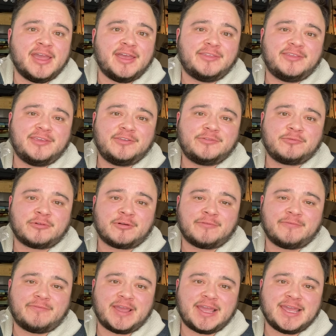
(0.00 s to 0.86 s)
These were
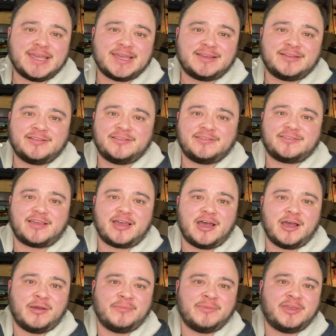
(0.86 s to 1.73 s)
Vans.
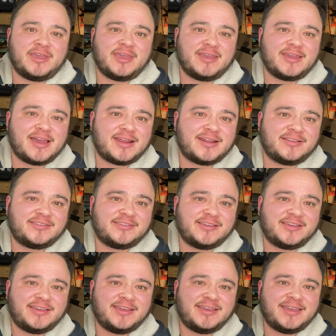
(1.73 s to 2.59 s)
You can kind of
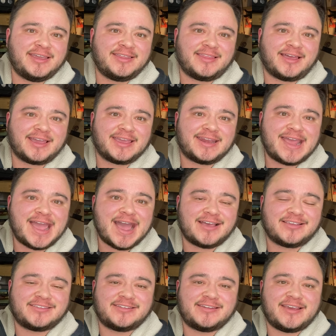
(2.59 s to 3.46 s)
see in like an
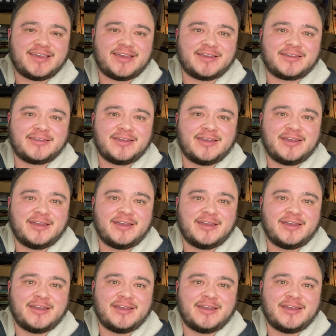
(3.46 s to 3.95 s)
Aztec